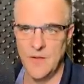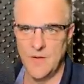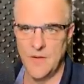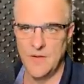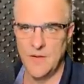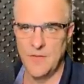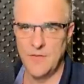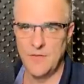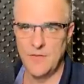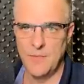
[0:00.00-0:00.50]

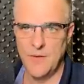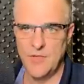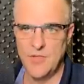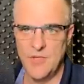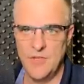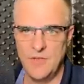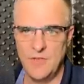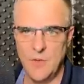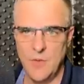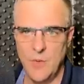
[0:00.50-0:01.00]
Now there's a much
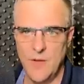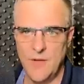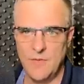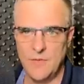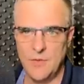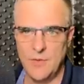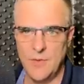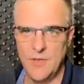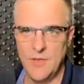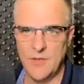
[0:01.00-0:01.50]
easier way of
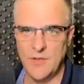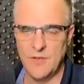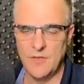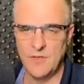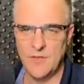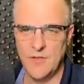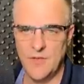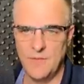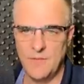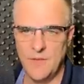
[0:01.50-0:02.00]
doing this.
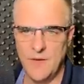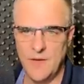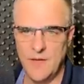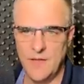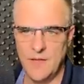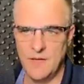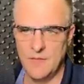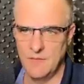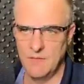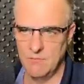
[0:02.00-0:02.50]
If
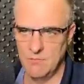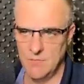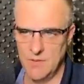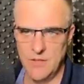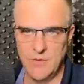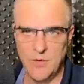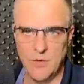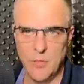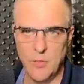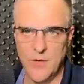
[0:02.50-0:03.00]
I
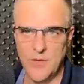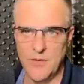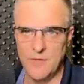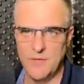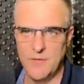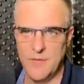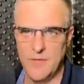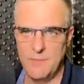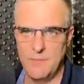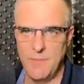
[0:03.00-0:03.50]
click on one
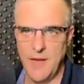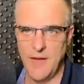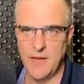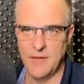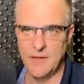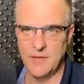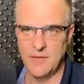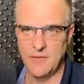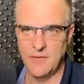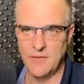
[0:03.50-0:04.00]
of the
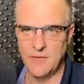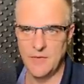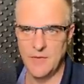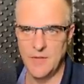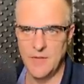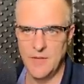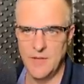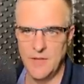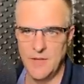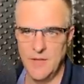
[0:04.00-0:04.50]
packets
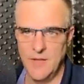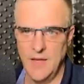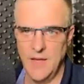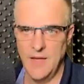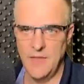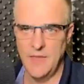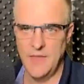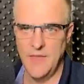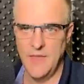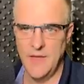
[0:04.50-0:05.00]

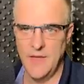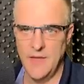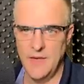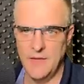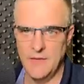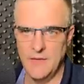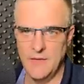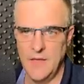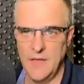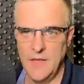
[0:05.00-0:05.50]
and
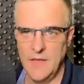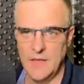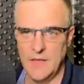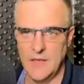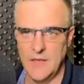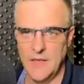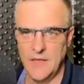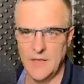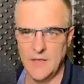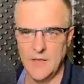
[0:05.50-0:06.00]
then
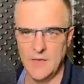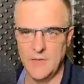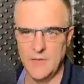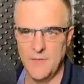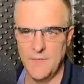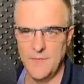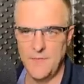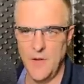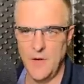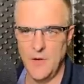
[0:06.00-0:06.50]
click
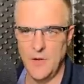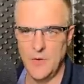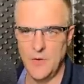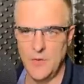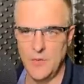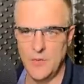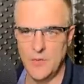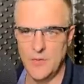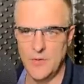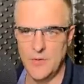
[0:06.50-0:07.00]

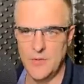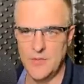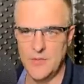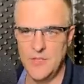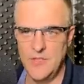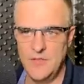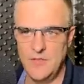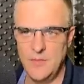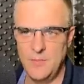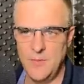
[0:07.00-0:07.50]
follow
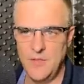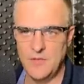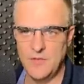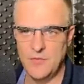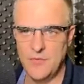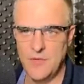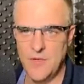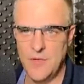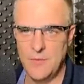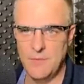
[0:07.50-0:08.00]
TCP
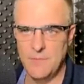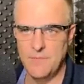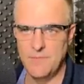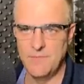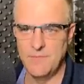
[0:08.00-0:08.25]
stream,